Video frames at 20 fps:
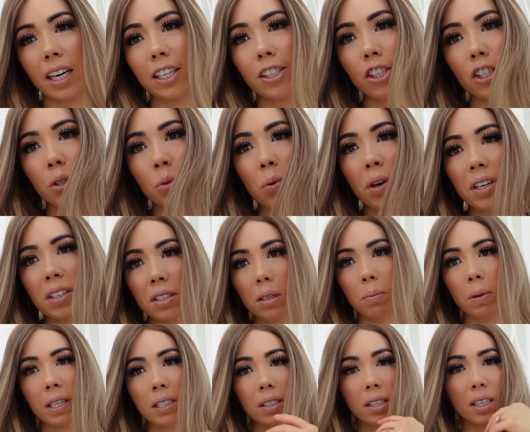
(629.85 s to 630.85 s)
I just wanted to
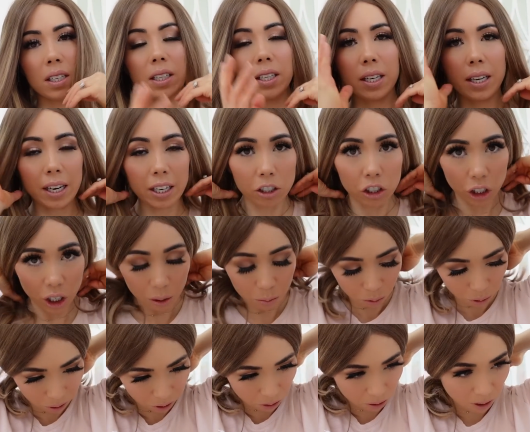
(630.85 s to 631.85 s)
basically catch
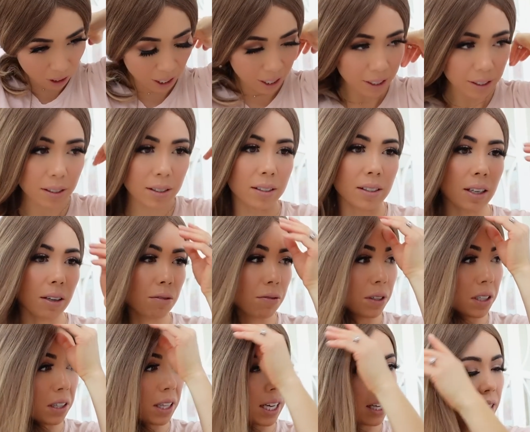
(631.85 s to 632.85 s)
up with you guys because I
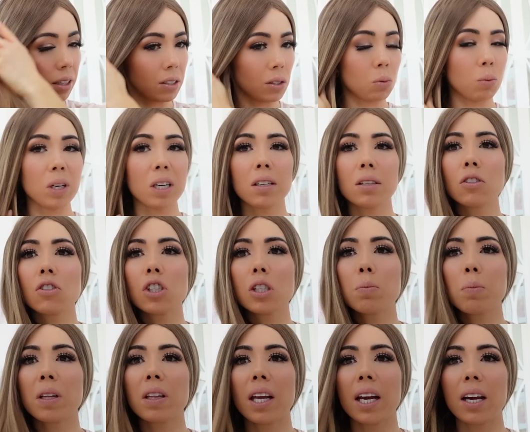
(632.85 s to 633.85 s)
feel like this week has
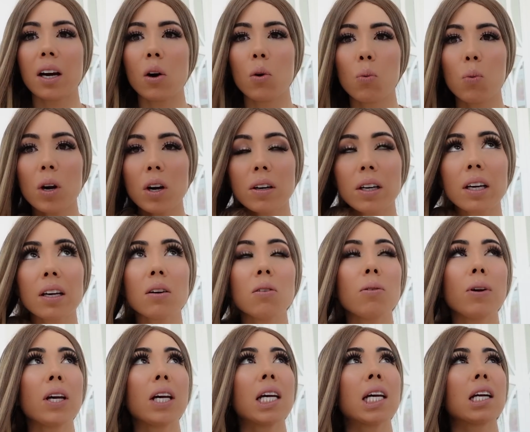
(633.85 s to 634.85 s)
just been like a working
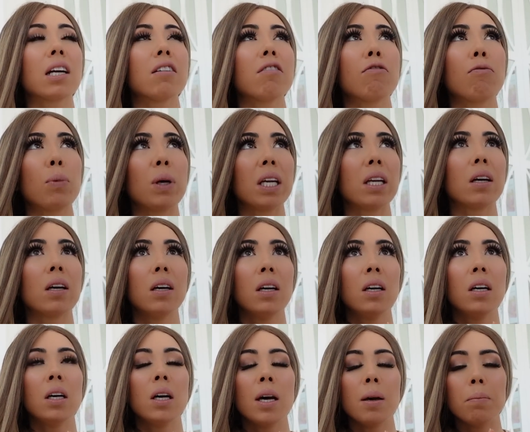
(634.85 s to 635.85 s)
week and I've been
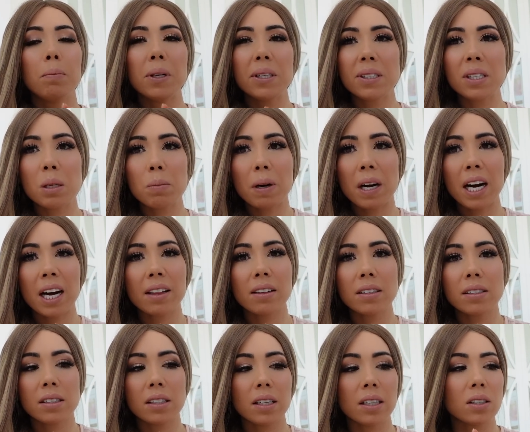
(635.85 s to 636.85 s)
busy behind
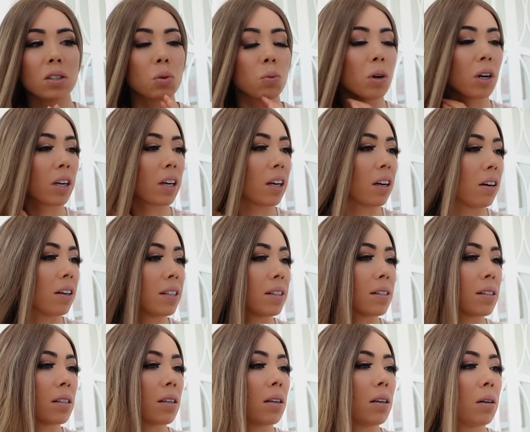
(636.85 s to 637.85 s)
the scenes working on
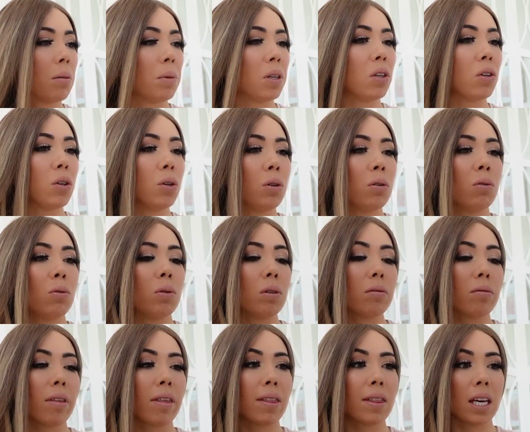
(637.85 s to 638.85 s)
some
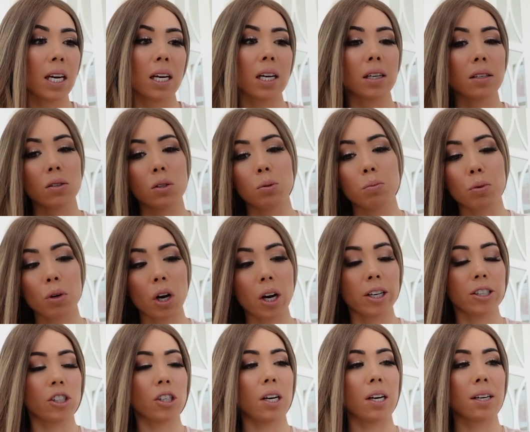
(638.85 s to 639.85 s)
new things, new
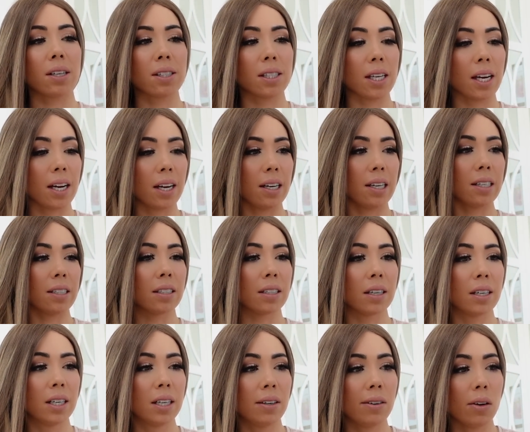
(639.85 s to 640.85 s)
projects,
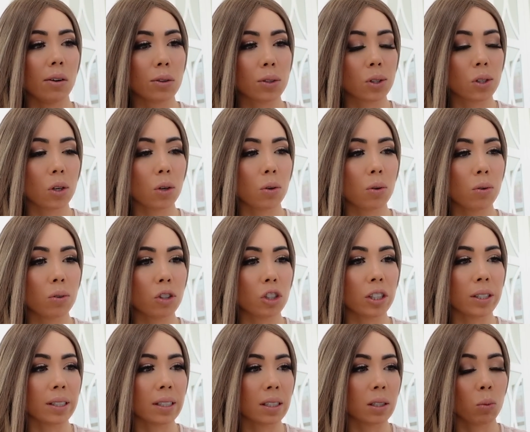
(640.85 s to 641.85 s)
and also
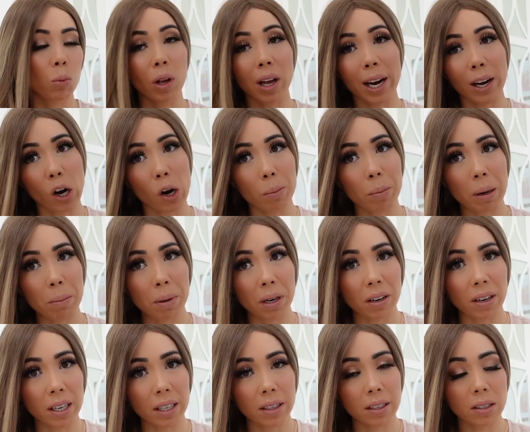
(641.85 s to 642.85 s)
just, well, I got my
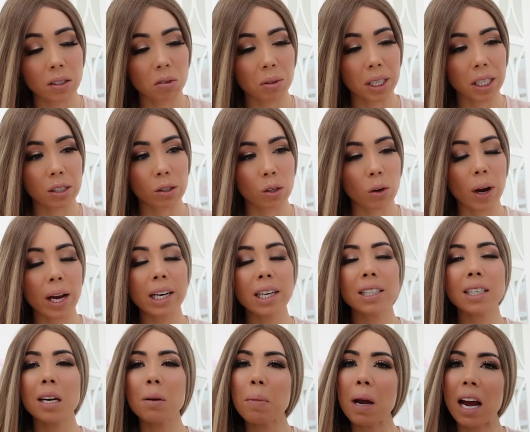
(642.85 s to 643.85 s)
period this week. So
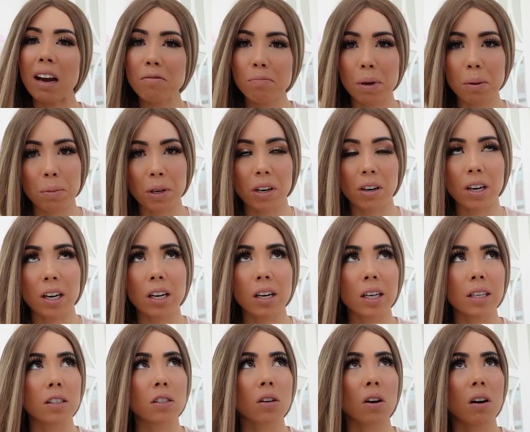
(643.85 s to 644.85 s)
anytime I have my period,
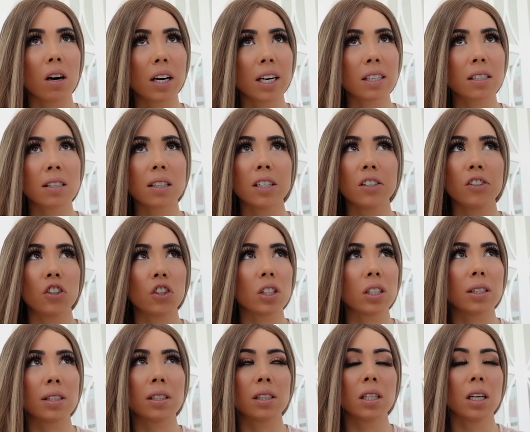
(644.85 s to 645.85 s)
it's honestly
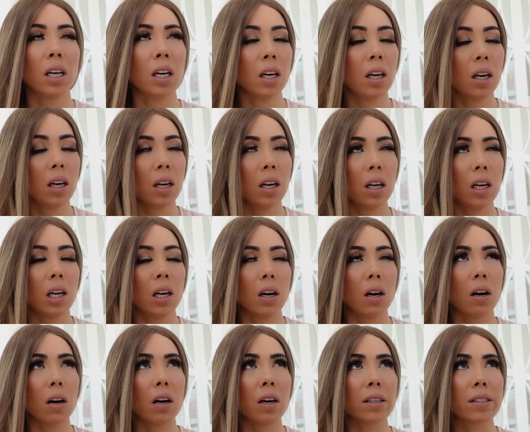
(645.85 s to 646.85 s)
just,
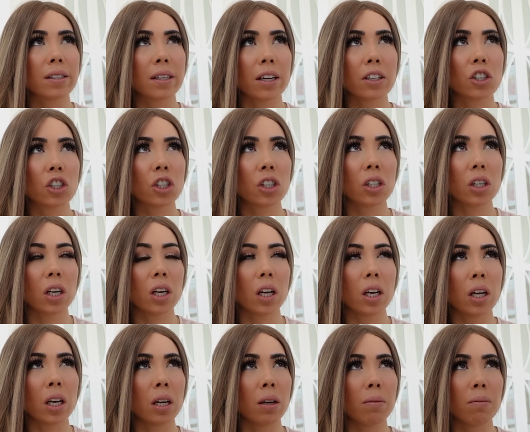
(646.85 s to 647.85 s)
oh, such
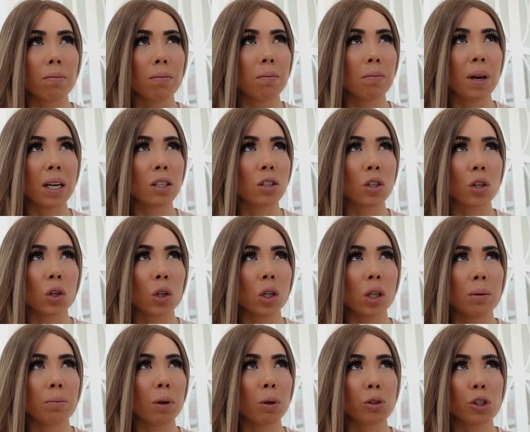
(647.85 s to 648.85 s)
a
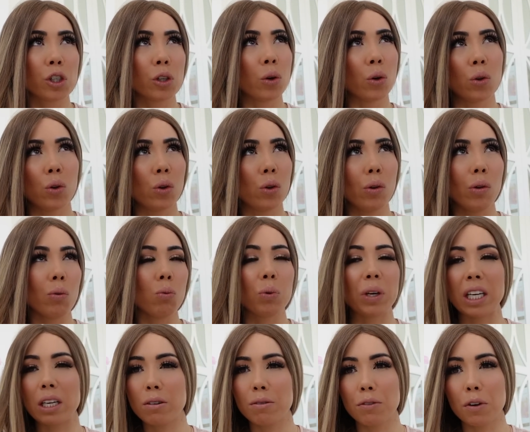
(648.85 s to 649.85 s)
mental, emotional
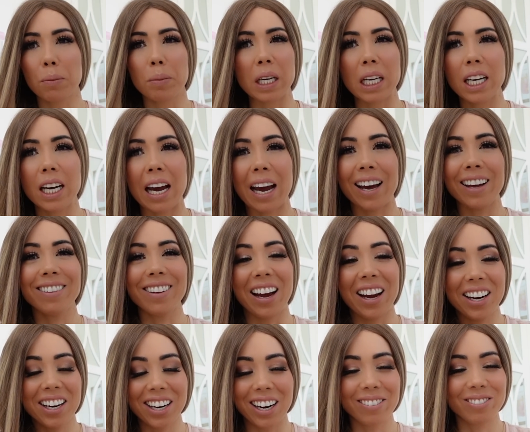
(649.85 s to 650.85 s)
week for me. And
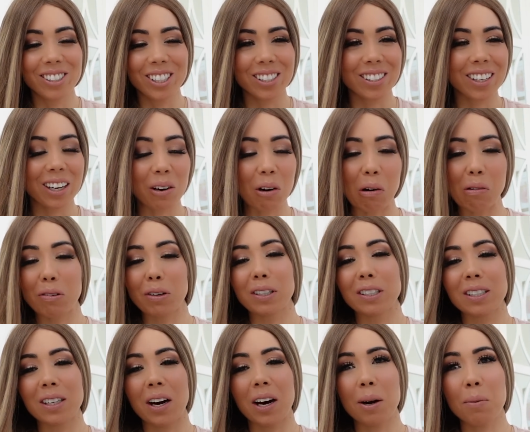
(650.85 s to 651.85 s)
like, I'm just like over
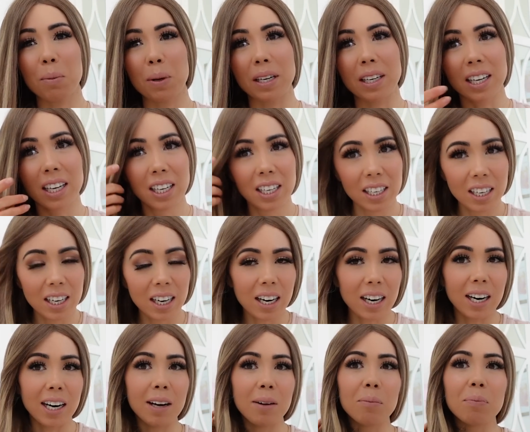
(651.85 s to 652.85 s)
the top. And
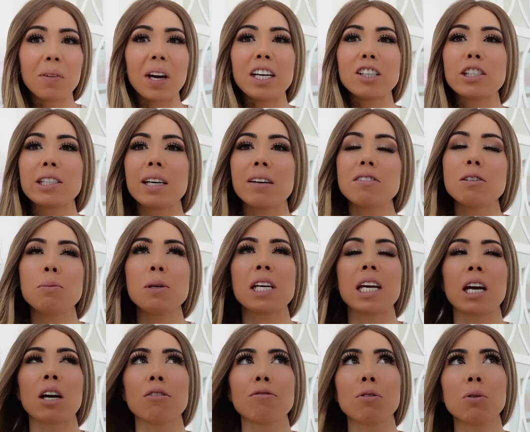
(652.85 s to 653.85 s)
I just have to be
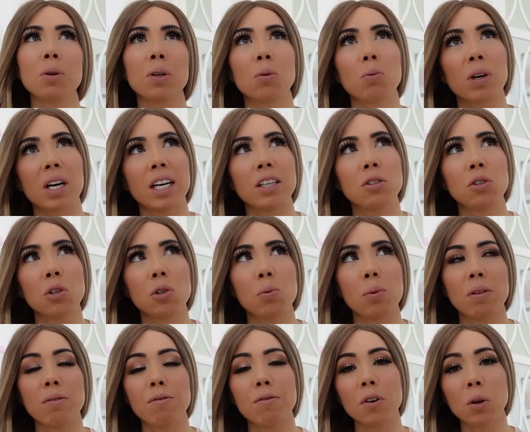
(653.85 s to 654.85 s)
careful with what I do
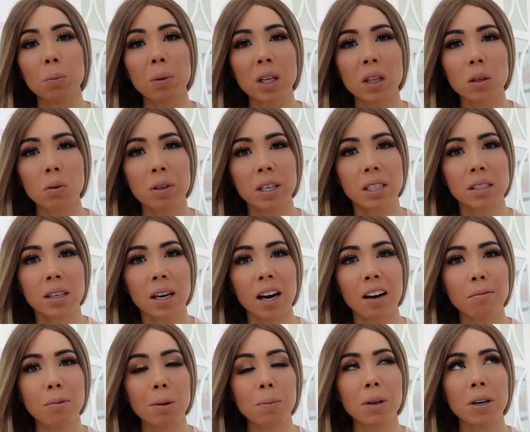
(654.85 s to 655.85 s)
with filming the weeks that I
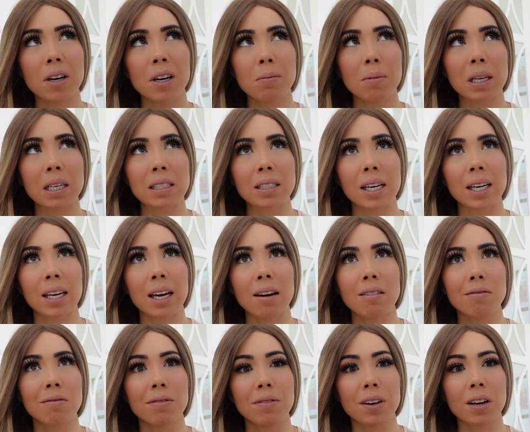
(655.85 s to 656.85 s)
have my period because I
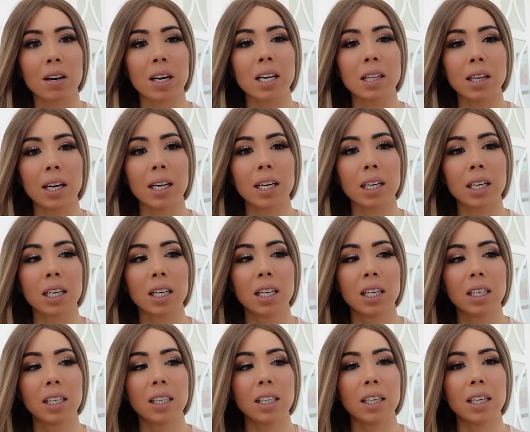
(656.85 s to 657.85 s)
get very like
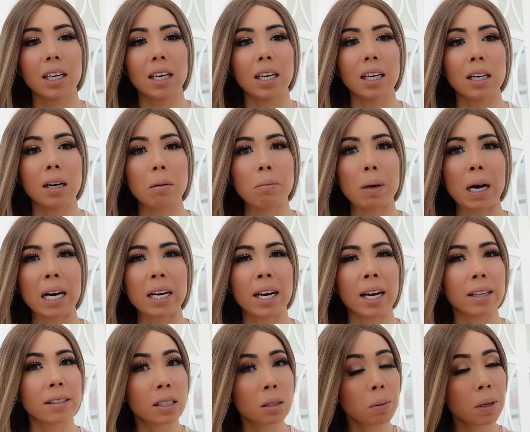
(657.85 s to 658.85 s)
in a bad
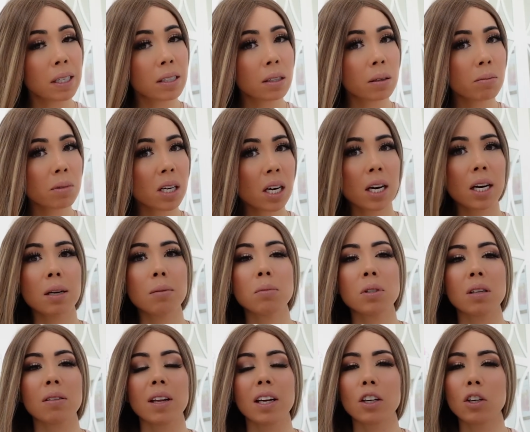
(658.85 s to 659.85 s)
headspace
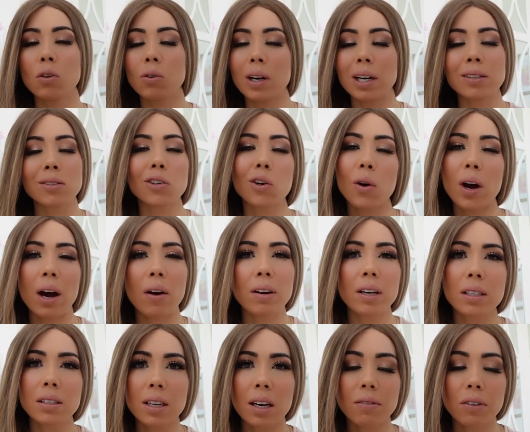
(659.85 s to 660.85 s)
sometimes, and like you guys know how
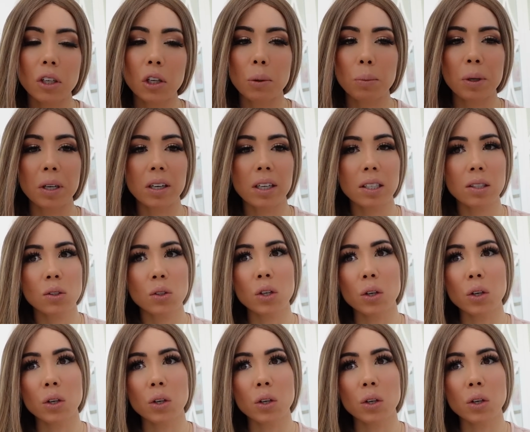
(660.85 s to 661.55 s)
it is having your period.